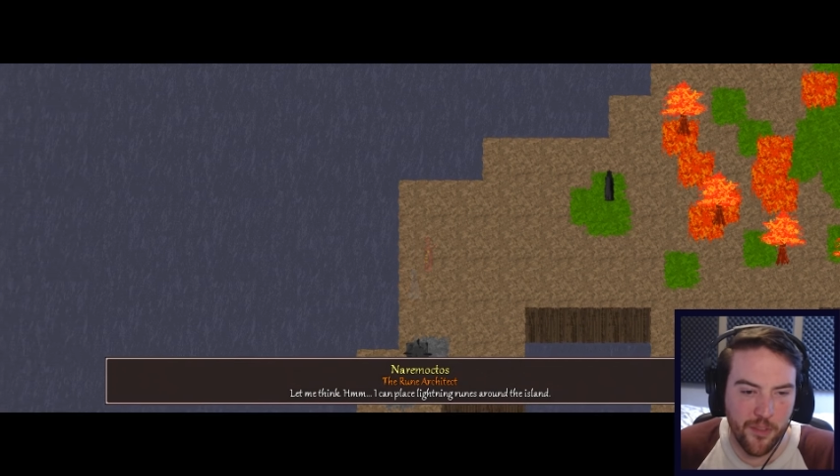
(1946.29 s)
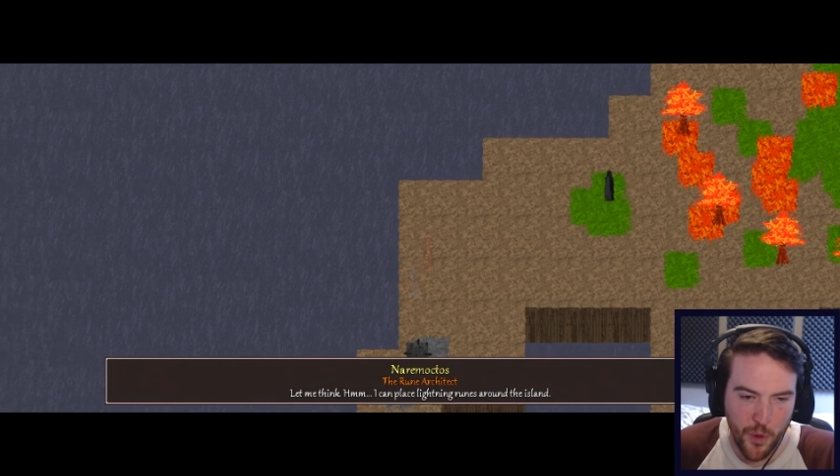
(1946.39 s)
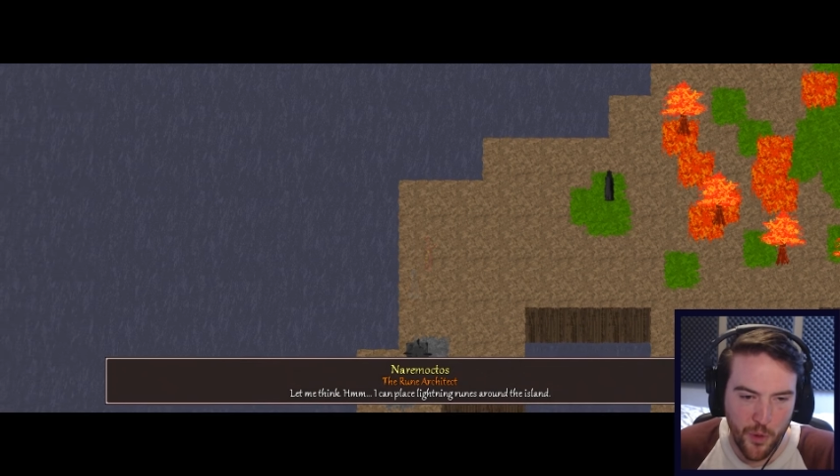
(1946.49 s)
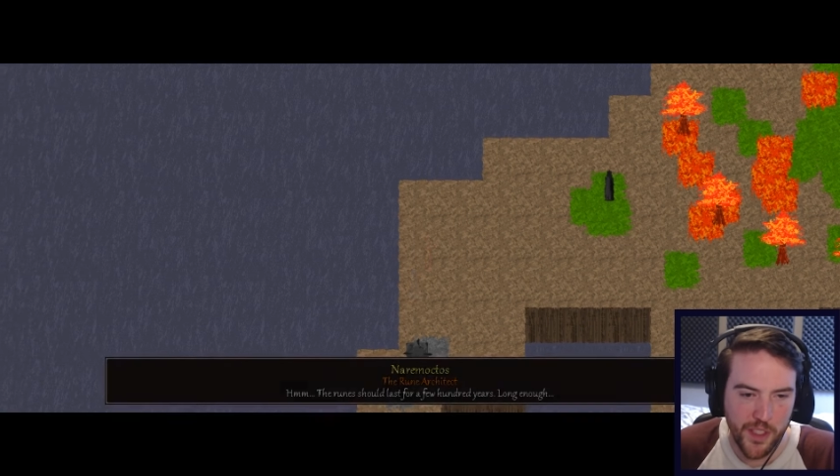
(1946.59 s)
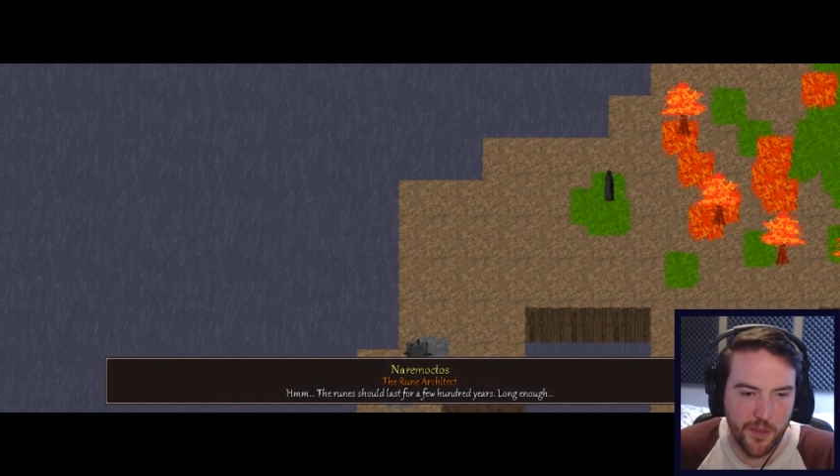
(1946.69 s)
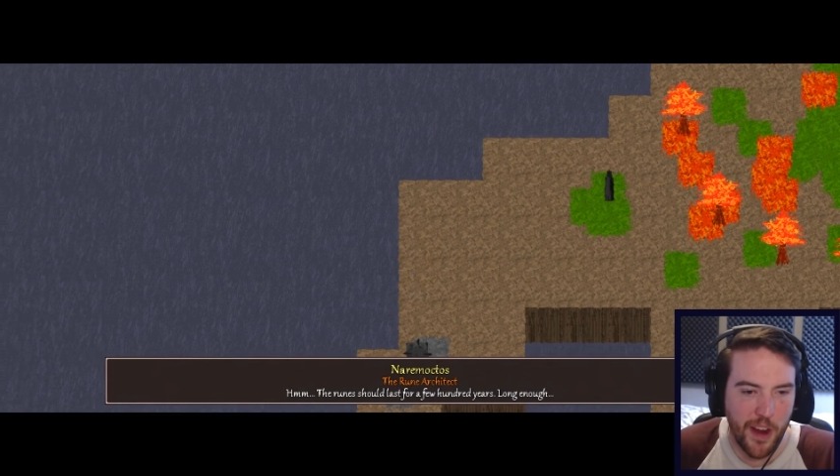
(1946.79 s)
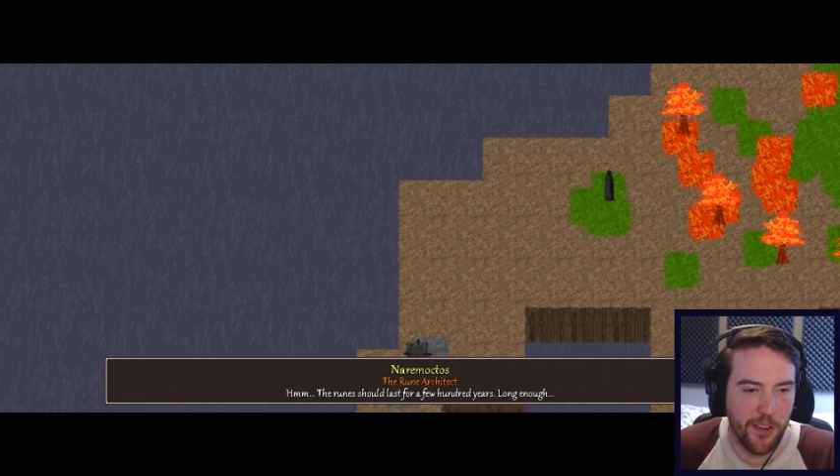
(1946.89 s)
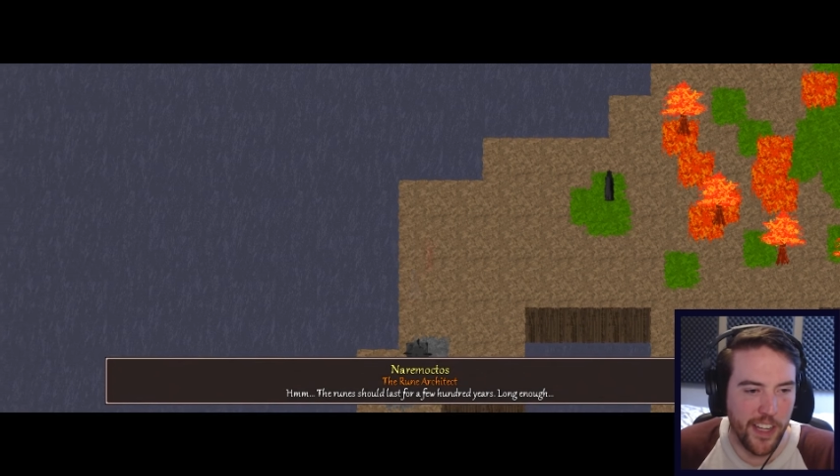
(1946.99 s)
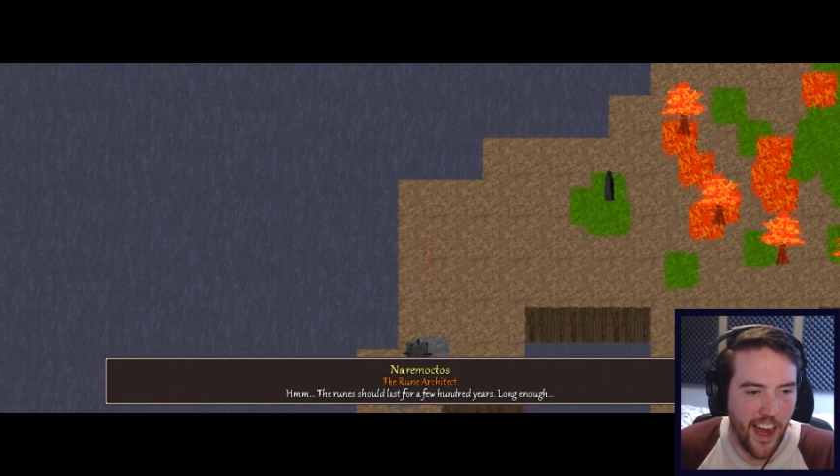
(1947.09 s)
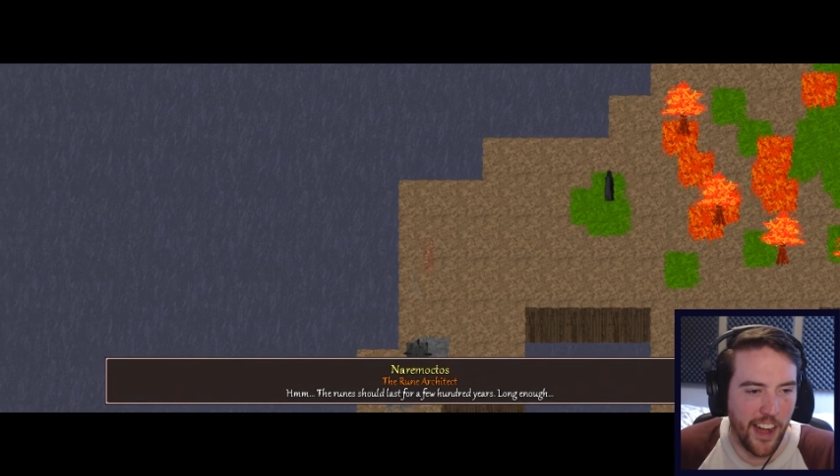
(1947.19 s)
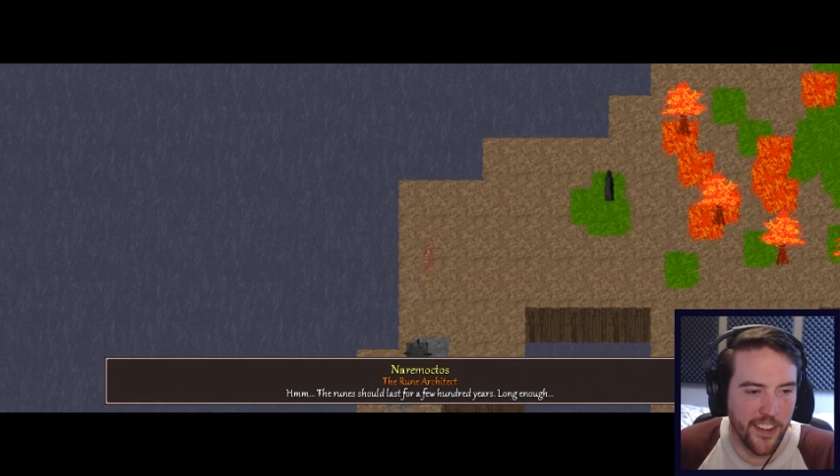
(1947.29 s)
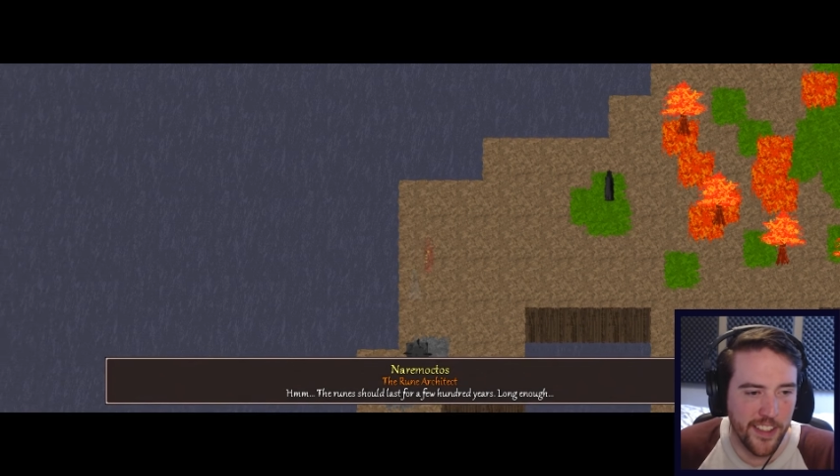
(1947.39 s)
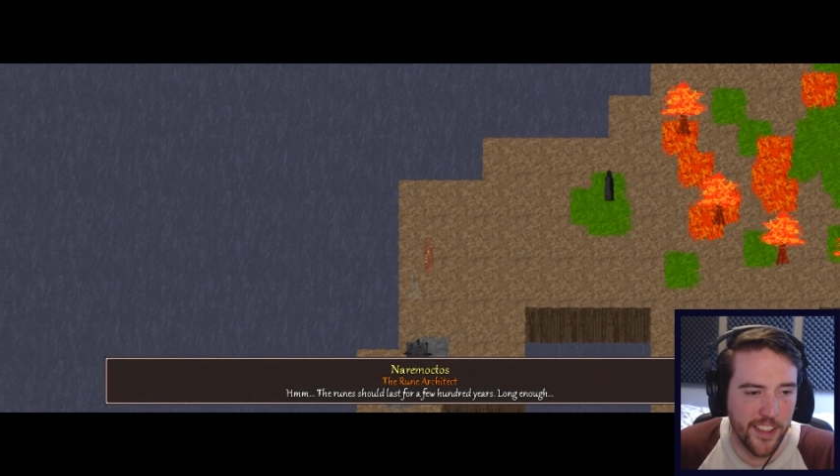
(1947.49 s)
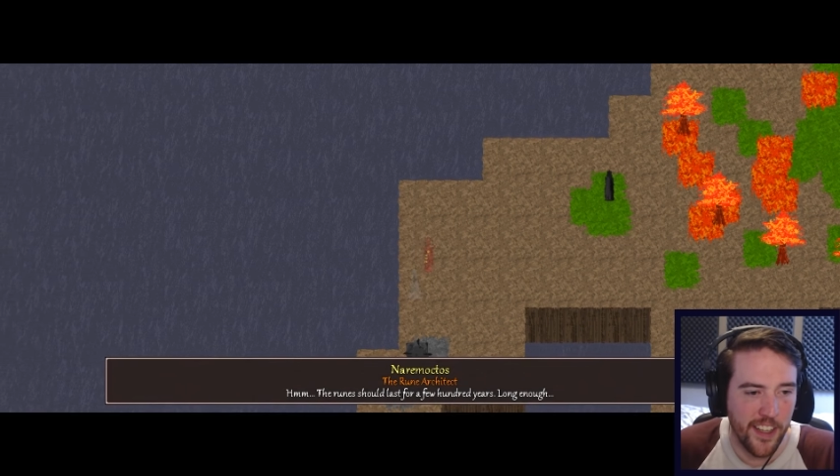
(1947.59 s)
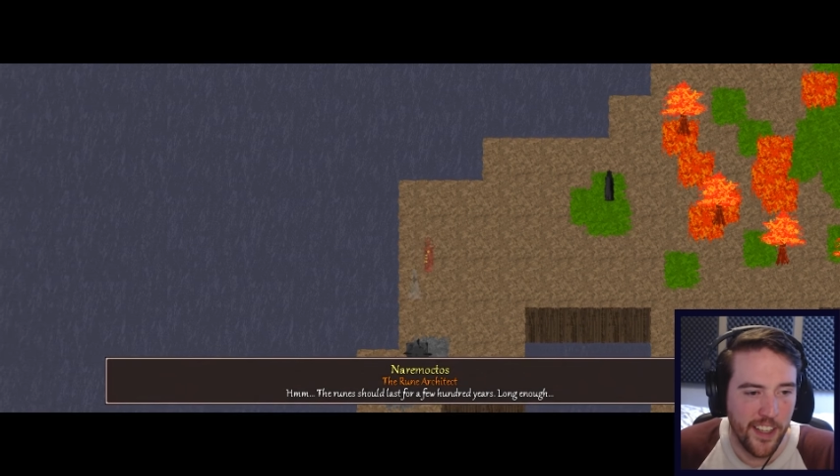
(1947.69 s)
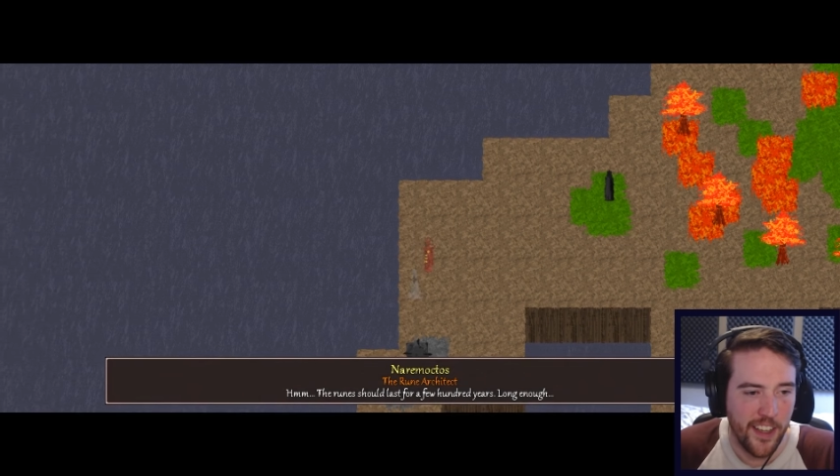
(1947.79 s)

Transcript: runes around the island.